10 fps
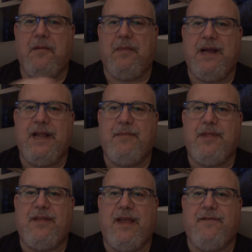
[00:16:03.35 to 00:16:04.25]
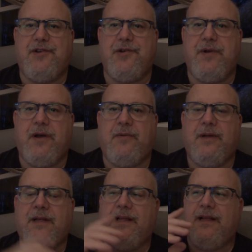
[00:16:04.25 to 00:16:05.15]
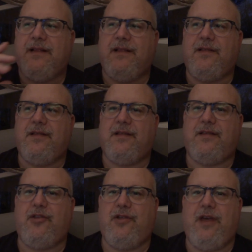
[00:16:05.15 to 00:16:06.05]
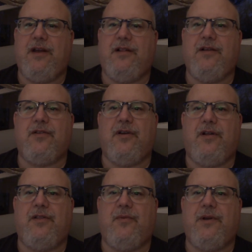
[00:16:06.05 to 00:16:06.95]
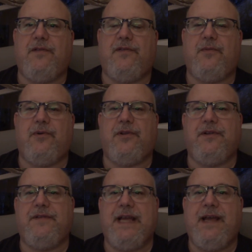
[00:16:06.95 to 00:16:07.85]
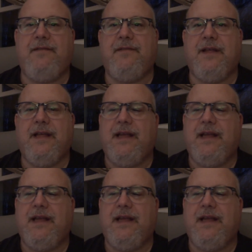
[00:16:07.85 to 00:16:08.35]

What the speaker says: My name is Dave Juno. This channel is called The Wonderful World of Dave.